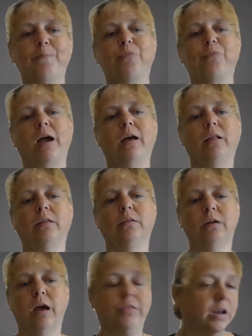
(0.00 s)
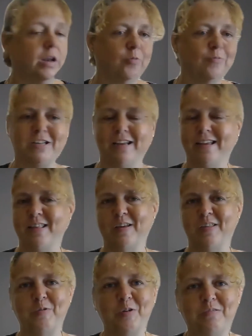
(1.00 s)
And then obviously
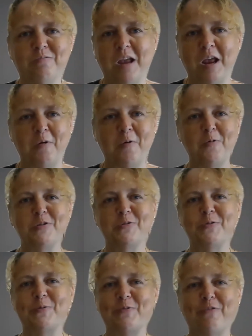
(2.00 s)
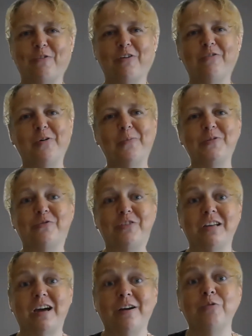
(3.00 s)
there are all sorts of different forms of
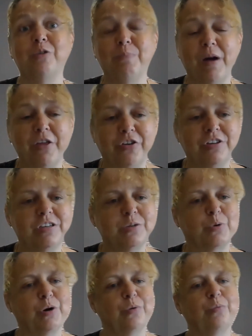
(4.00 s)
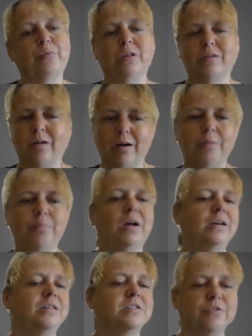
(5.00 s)
diary methods as well, with
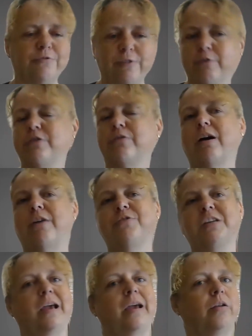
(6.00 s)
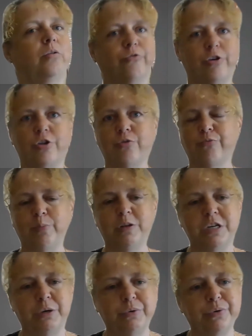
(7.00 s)
timelines and photographs again, or visual
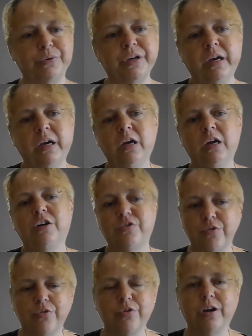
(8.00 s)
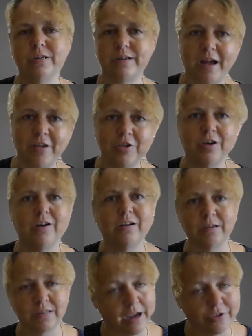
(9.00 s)
materials, drawing, sketching,
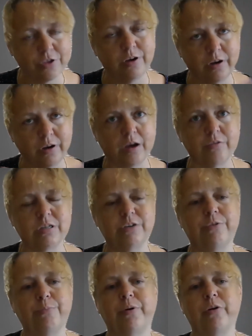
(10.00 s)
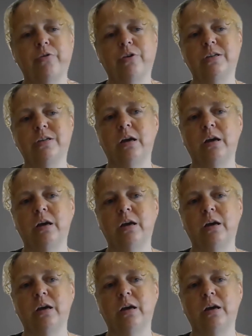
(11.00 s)
narrative approaches.